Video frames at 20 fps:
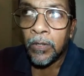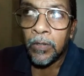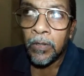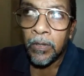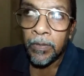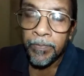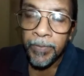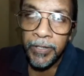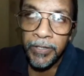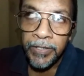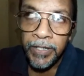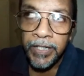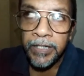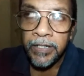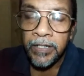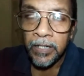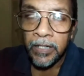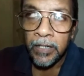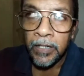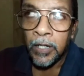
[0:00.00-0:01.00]

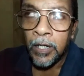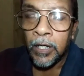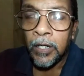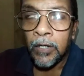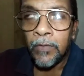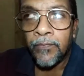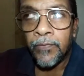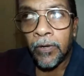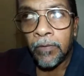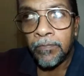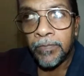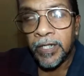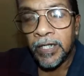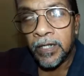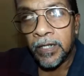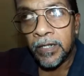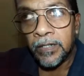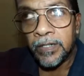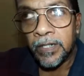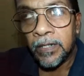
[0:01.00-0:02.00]
proceed from
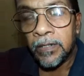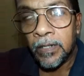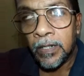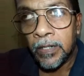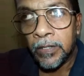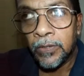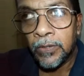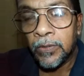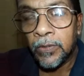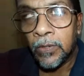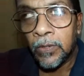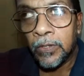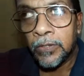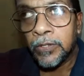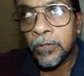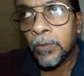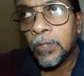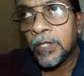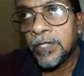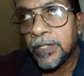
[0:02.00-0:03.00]
the
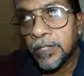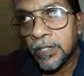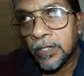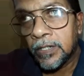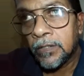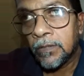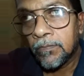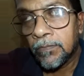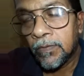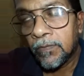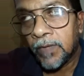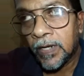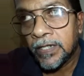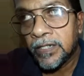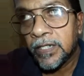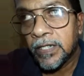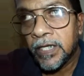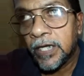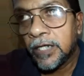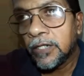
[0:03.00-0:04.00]
towards
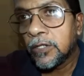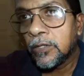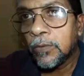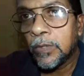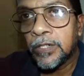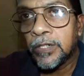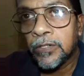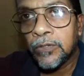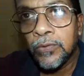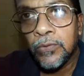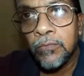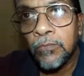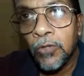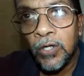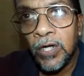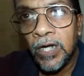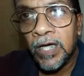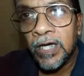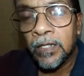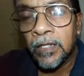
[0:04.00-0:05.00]
once again towards
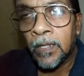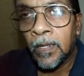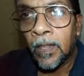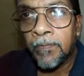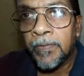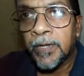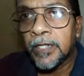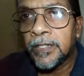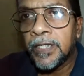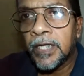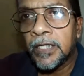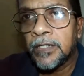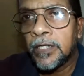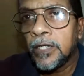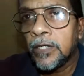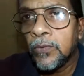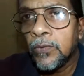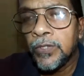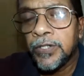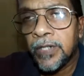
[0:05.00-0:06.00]
Tunmulla, because there's
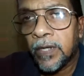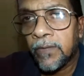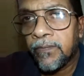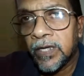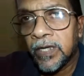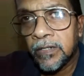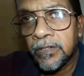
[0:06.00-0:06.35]
huge traffic